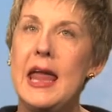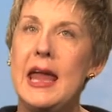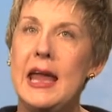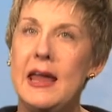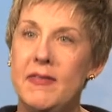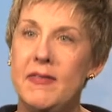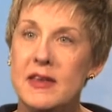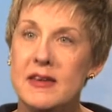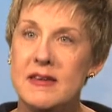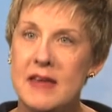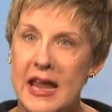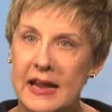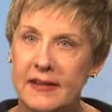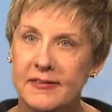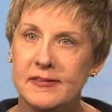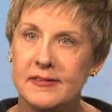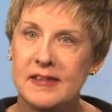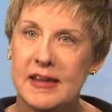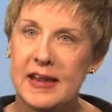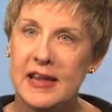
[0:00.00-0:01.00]
In the
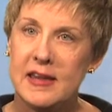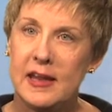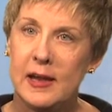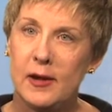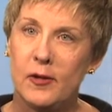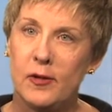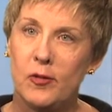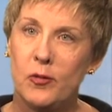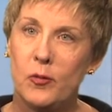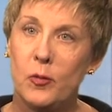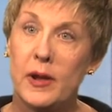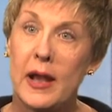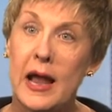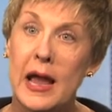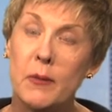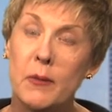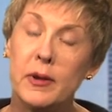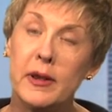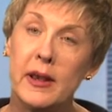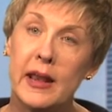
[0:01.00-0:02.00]
next 10 years, what
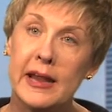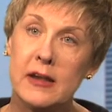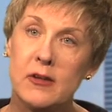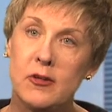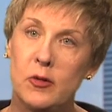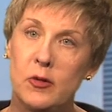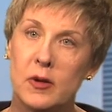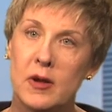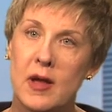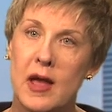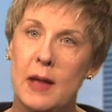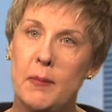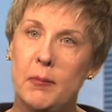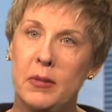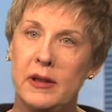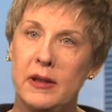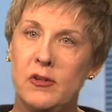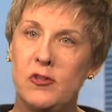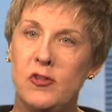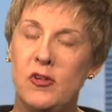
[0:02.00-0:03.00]
I would like to
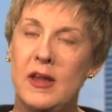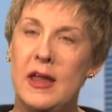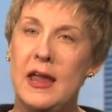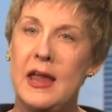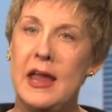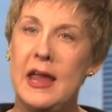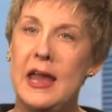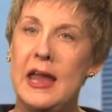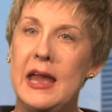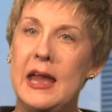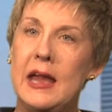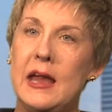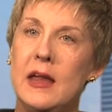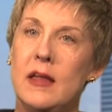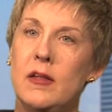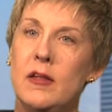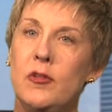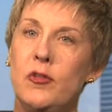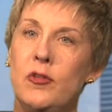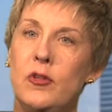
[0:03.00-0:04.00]
accomplish
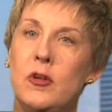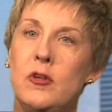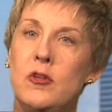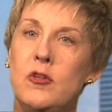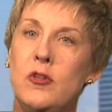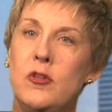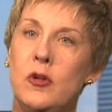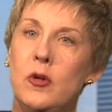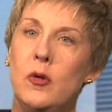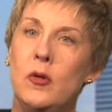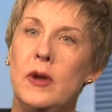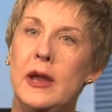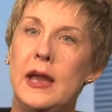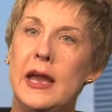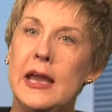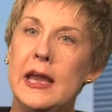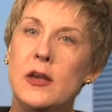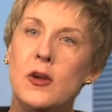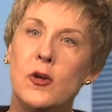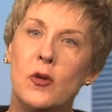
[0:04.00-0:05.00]
is to
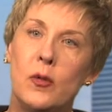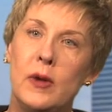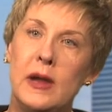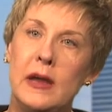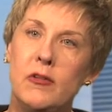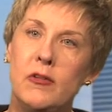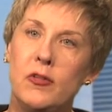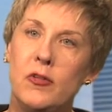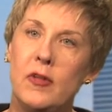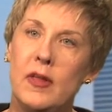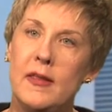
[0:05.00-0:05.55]
increase